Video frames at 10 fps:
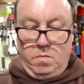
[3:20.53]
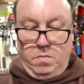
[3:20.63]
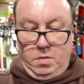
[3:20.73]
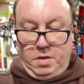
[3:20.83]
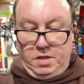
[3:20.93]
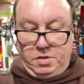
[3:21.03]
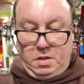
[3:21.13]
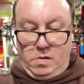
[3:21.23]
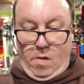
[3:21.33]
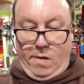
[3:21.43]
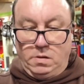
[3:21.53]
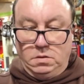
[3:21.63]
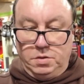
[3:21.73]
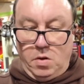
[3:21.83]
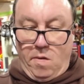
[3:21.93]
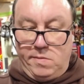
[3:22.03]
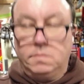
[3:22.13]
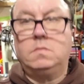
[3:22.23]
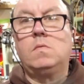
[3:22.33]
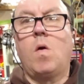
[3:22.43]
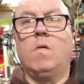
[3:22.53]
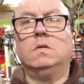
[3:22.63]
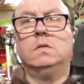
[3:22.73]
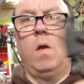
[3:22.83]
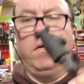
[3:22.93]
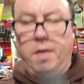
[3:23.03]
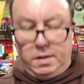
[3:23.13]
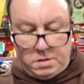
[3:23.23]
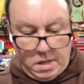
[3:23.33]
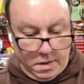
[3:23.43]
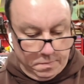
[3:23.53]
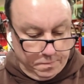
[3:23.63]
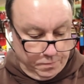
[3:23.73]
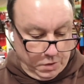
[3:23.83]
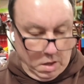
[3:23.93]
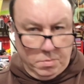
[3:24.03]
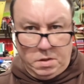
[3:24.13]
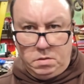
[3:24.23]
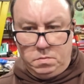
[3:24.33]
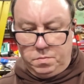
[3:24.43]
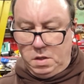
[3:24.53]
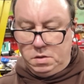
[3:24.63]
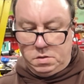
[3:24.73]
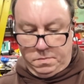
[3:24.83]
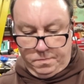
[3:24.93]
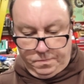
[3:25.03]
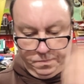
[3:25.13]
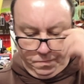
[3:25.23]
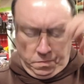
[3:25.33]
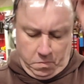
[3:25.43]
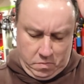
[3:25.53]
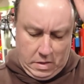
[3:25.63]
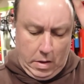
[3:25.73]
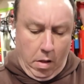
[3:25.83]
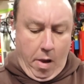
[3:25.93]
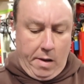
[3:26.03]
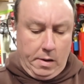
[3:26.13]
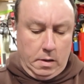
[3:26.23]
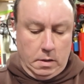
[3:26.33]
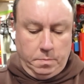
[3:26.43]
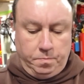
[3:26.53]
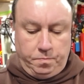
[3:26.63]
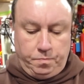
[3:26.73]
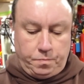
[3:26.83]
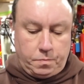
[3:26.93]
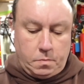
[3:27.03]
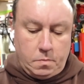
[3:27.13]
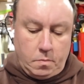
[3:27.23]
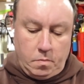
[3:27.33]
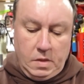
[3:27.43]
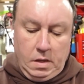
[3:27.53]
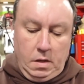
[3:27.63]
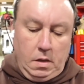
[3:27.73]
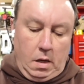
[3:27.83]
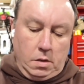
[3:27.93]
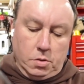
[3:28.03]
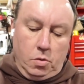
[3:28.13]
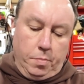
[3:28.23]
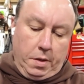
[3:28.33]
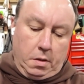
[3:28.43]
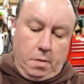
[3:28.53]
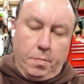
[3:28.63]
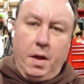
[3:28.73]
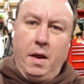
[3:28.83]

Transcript: I'm guessing. So that's that. Him the little things. I also picked up